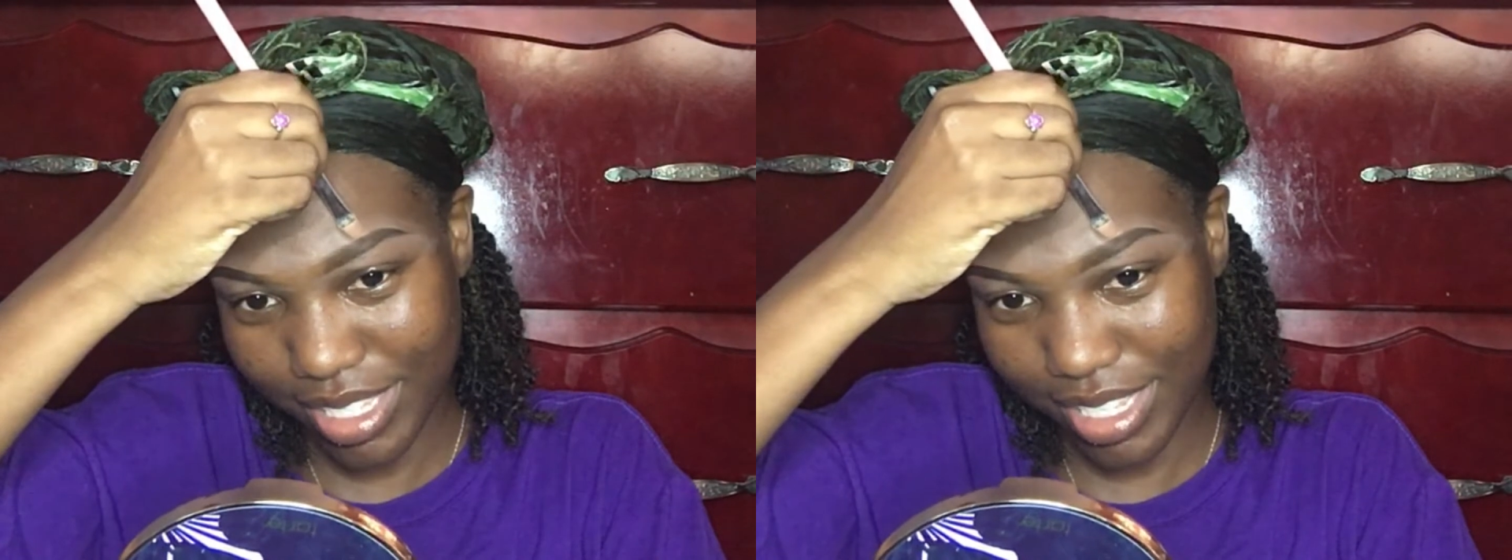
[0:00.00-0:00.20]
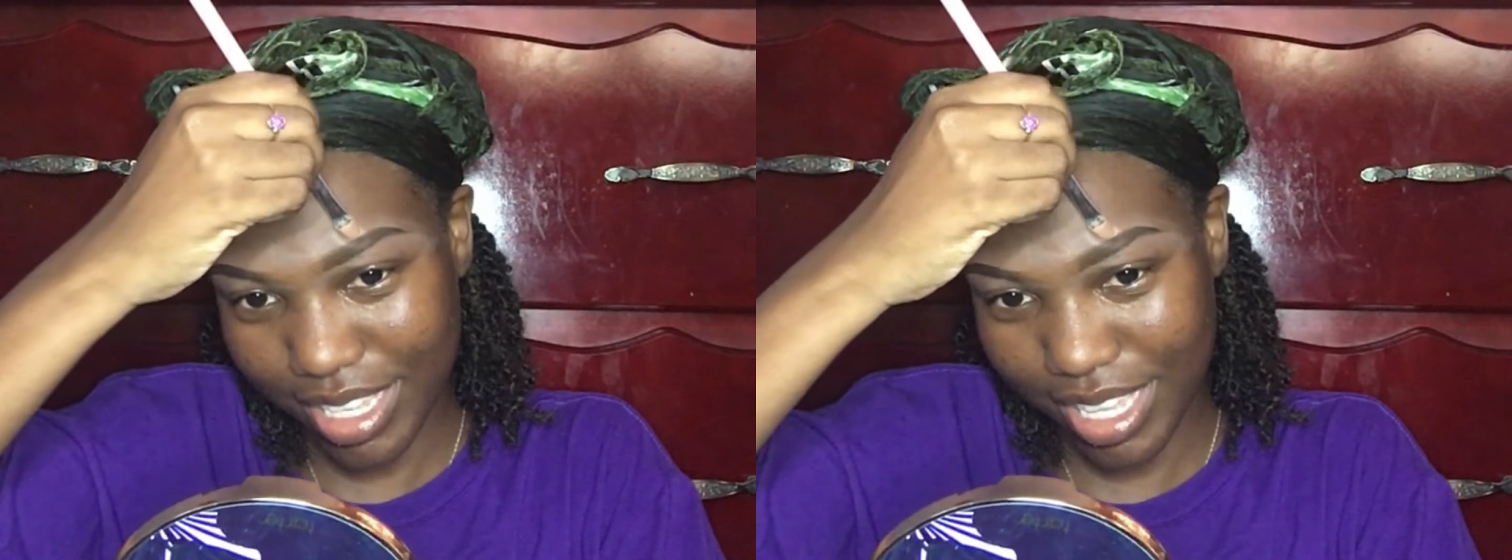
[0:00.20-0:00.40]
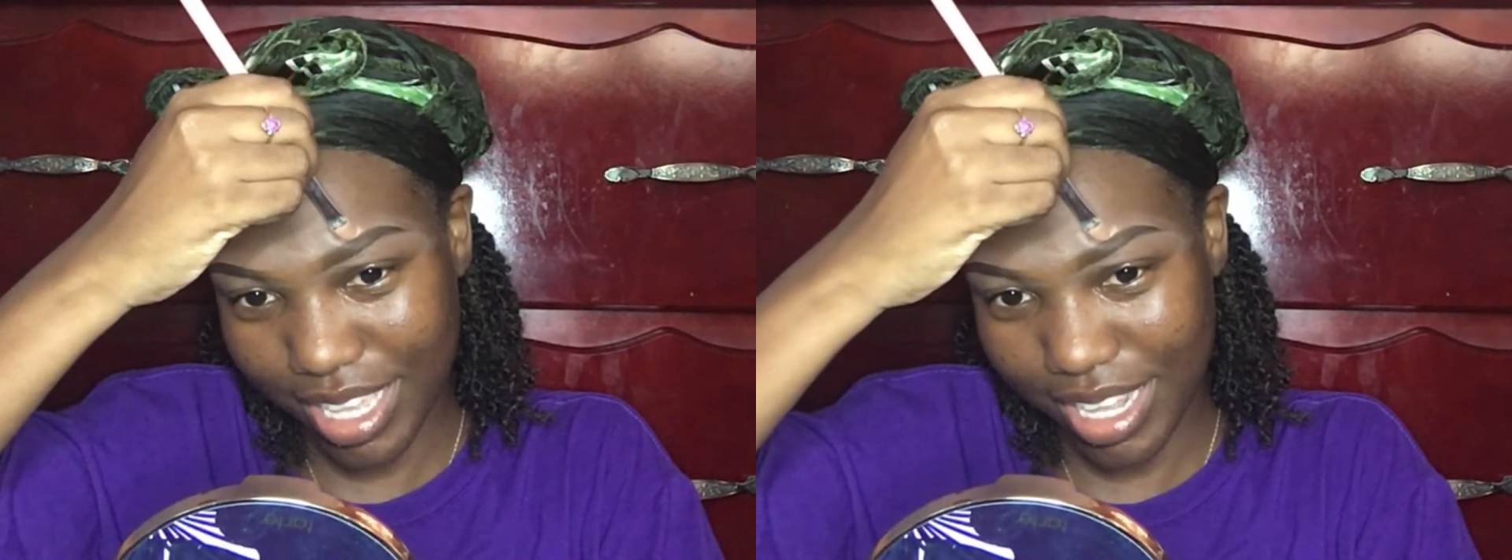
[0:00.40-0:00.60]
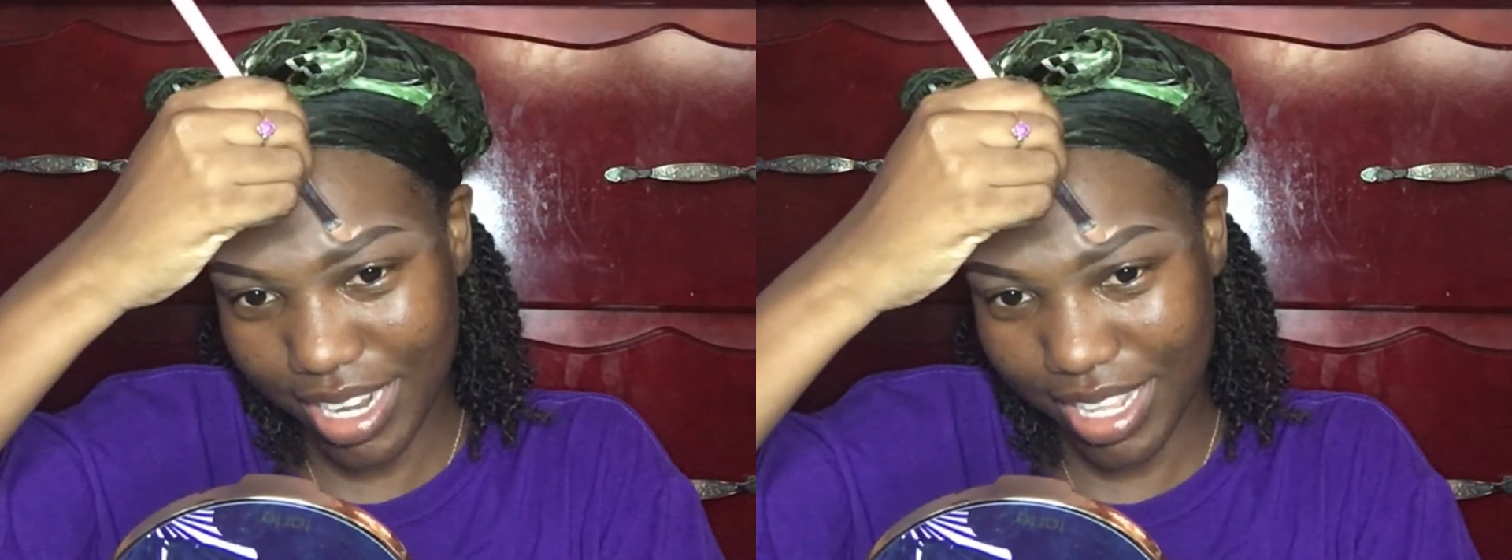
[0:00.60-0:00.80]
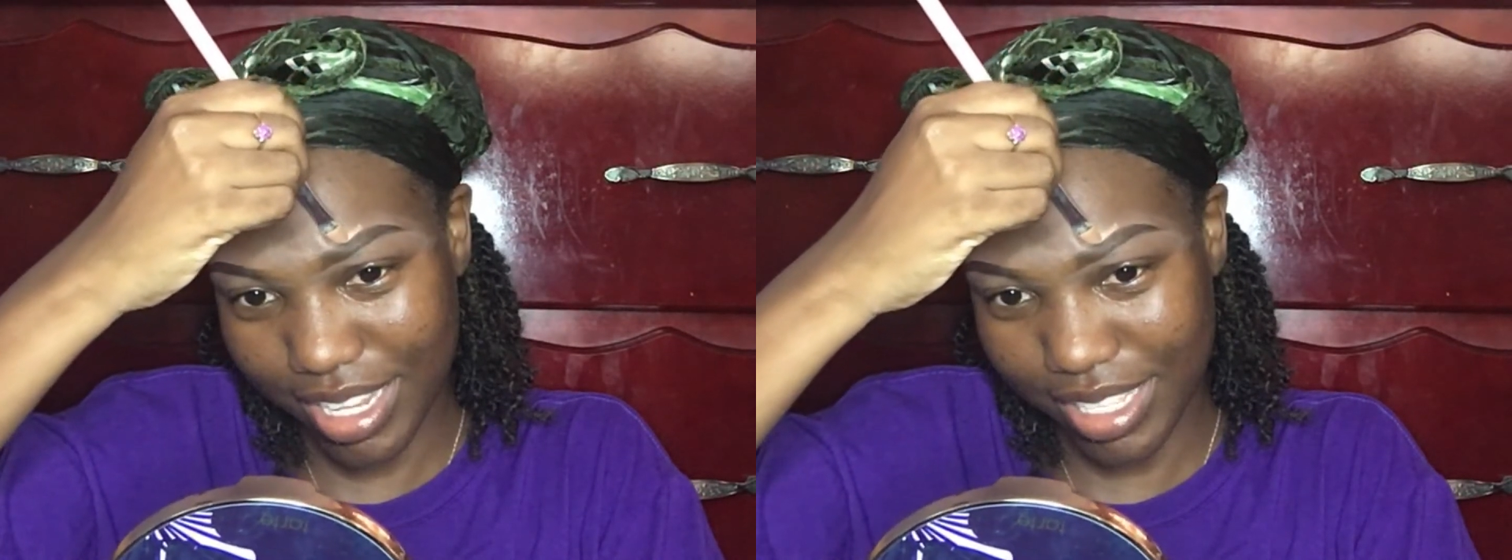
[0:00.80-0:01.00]
to gain
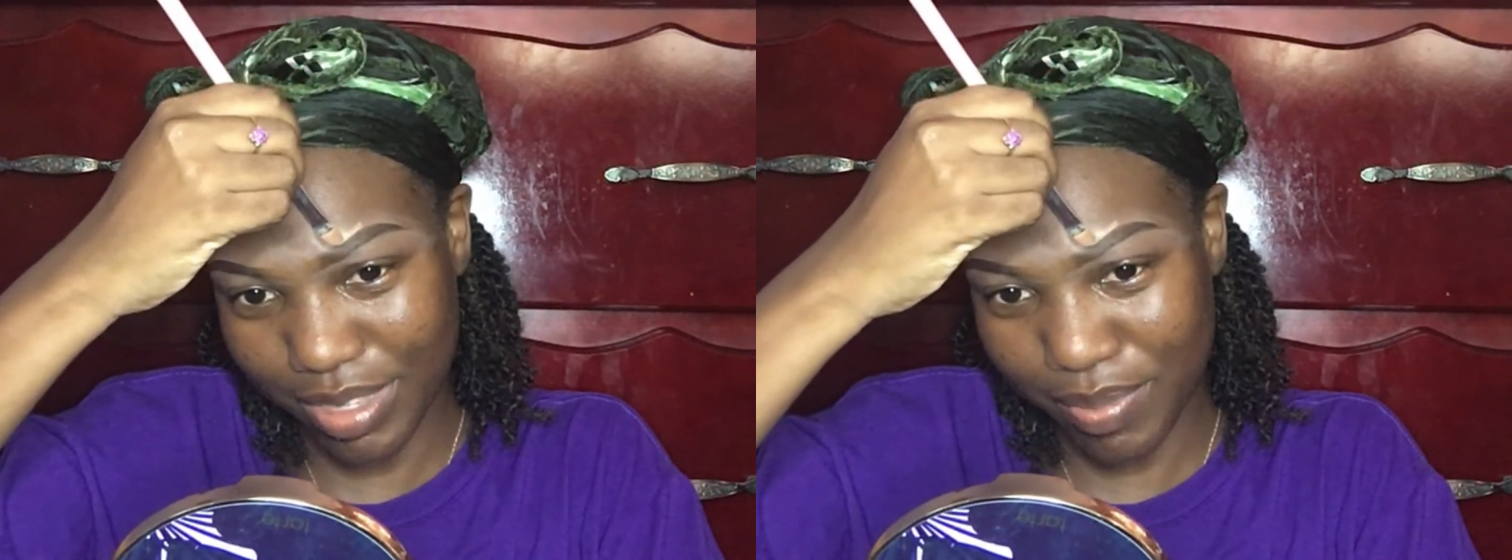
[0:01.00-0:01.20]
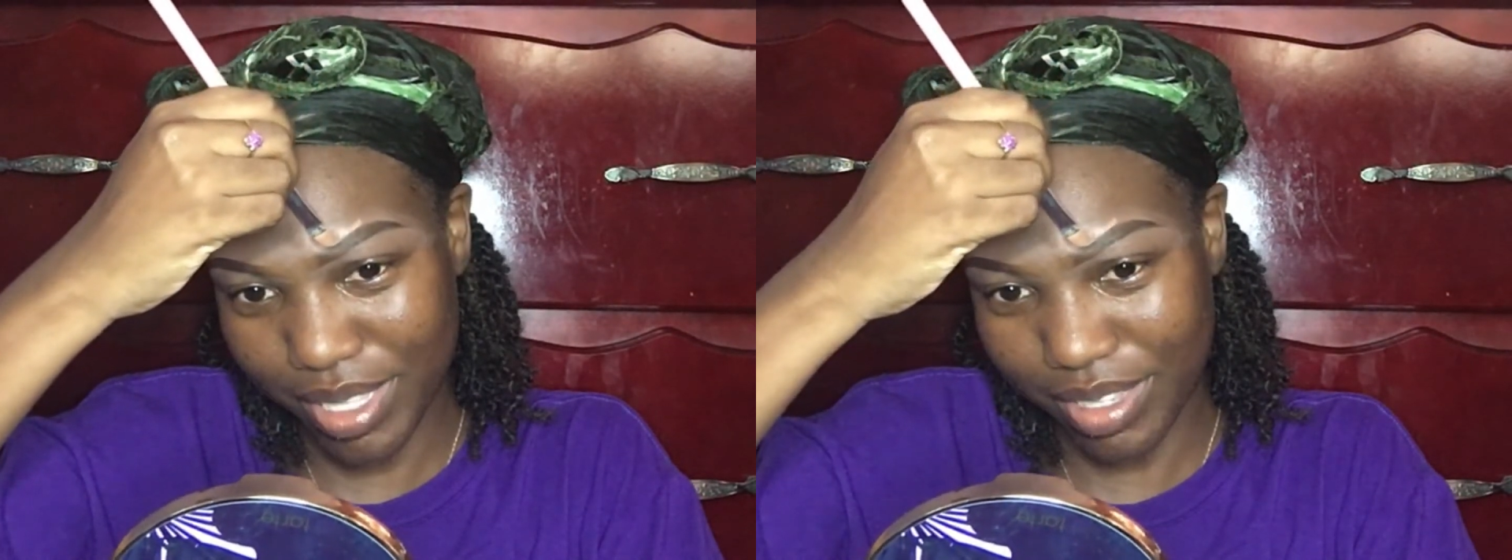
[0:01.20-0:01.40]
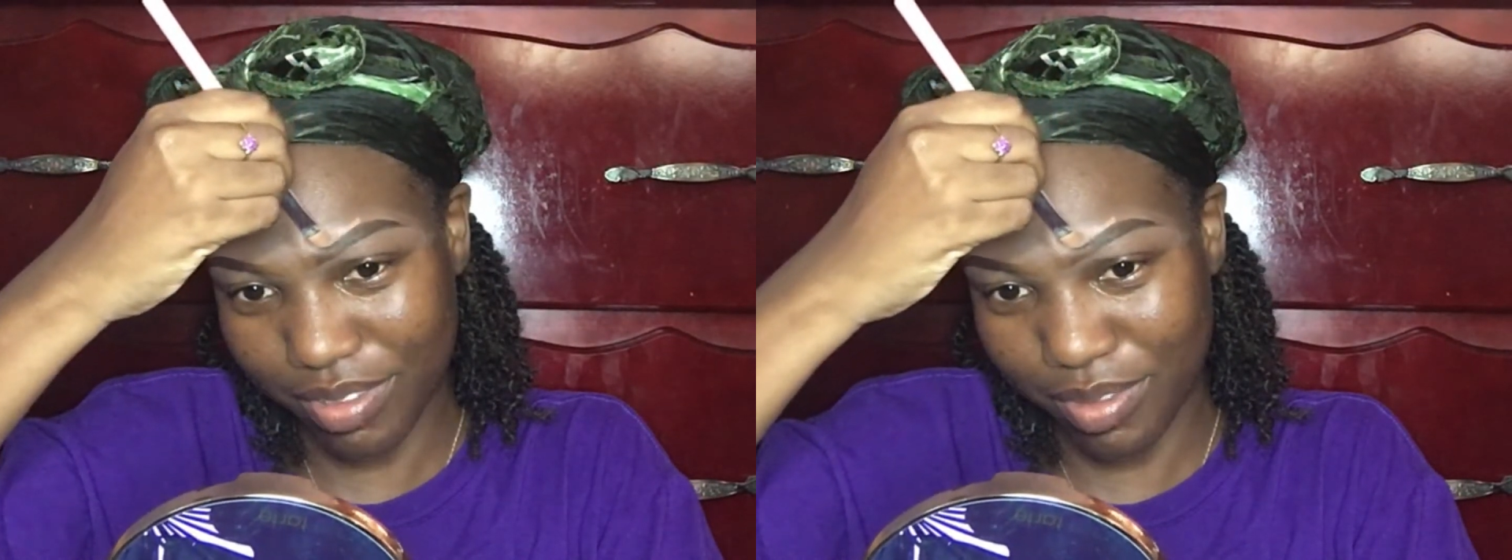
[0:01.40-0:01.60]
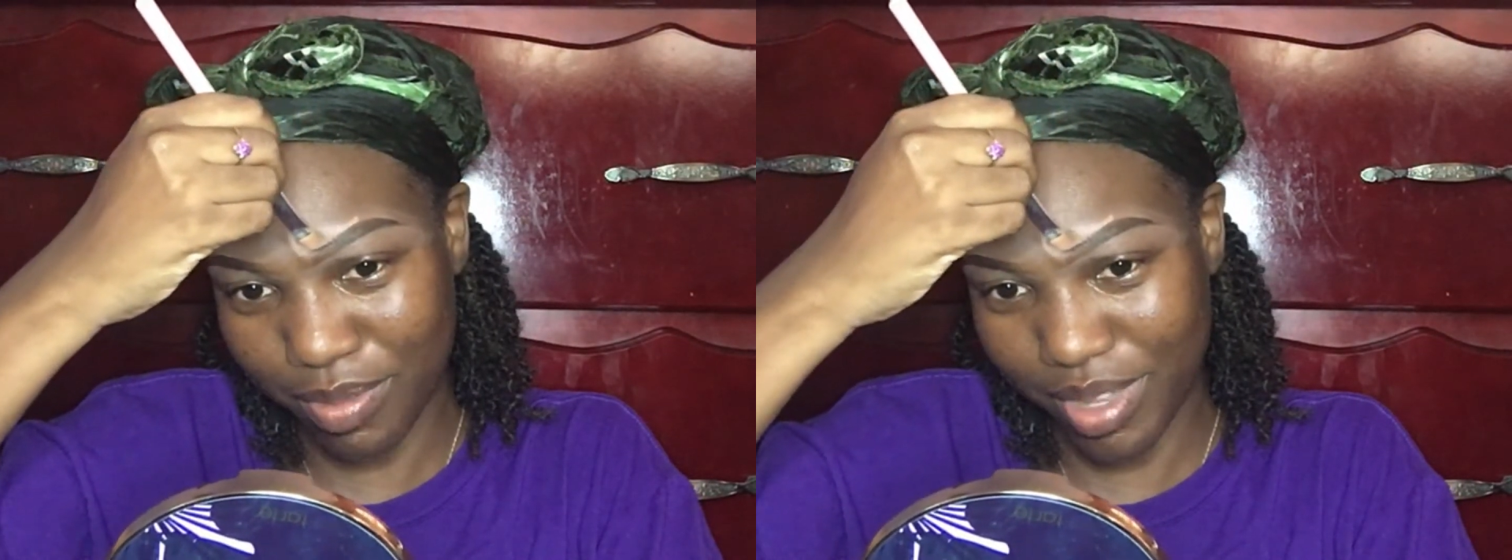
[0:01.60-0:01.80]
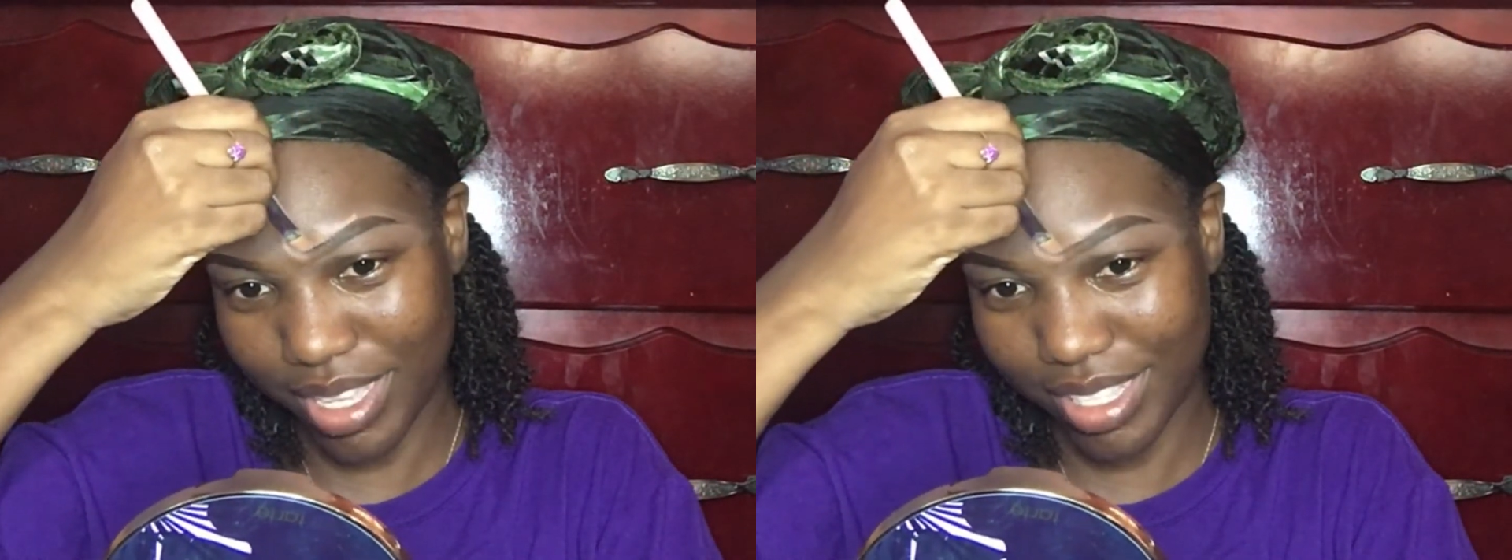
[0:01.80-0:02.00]
a little bit of weight.